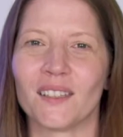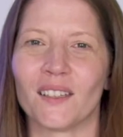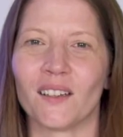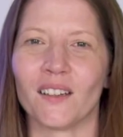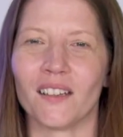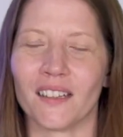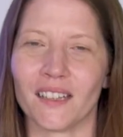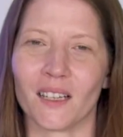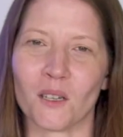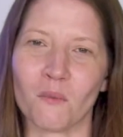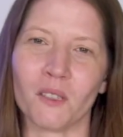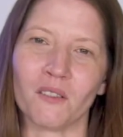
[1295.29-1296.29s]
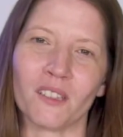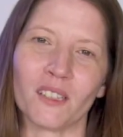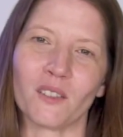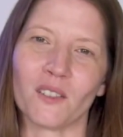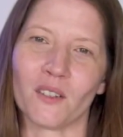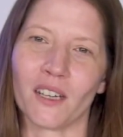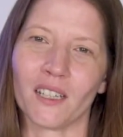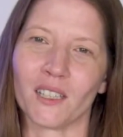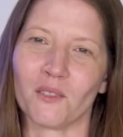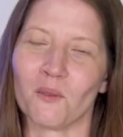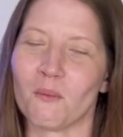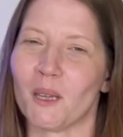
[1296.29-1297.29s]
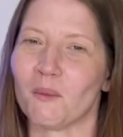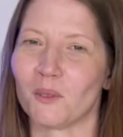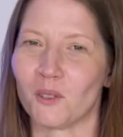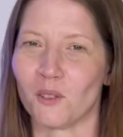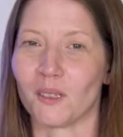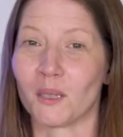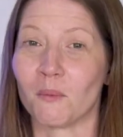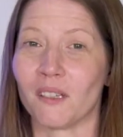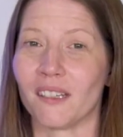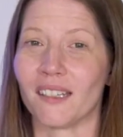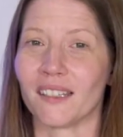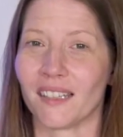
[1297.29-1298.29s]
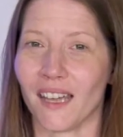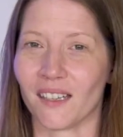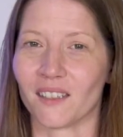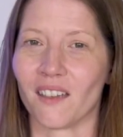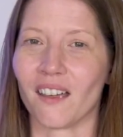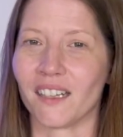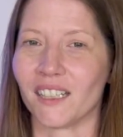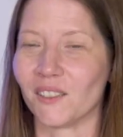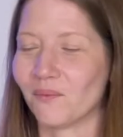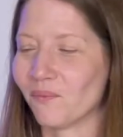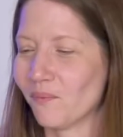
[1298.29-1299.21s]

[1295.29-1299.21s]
So that could be a really good strategy for people who experience anxiety.